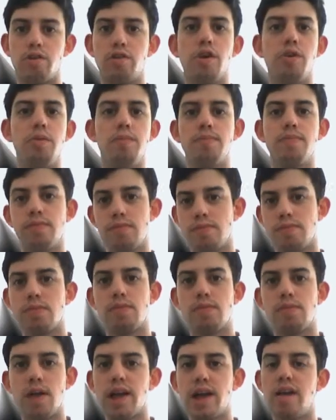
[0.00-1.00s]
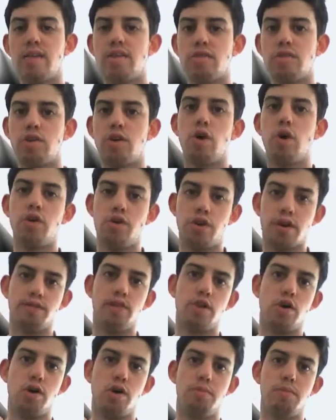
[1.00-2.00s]
So I guess that's a con. You have
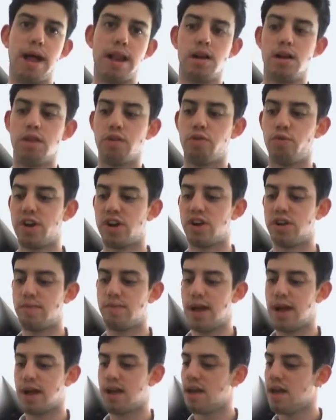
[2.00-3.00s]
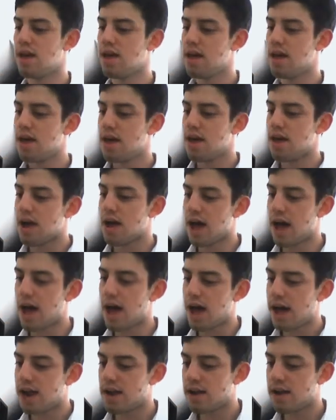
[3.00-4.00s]
to go and manually switch it back.
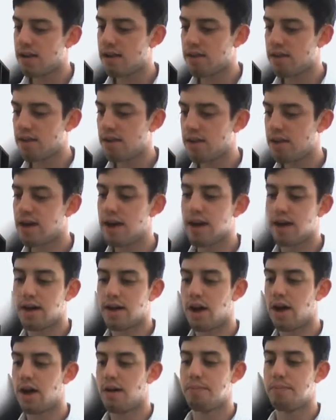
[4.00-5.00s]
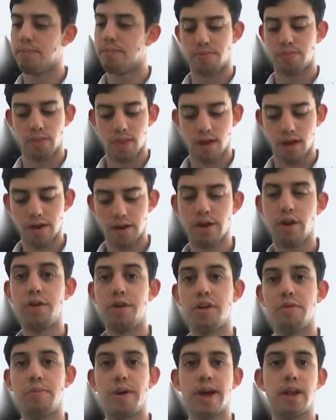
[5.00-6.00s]
And yeah,
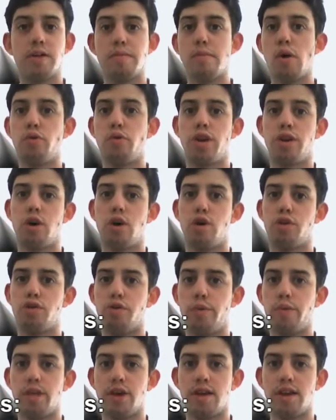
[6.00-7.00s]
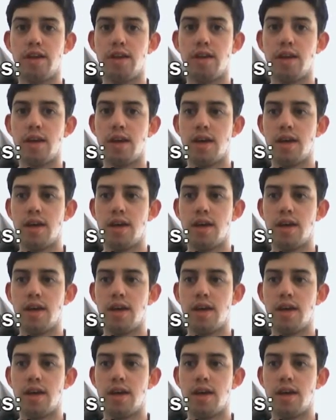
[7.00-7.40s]
don't expect to multitask with it.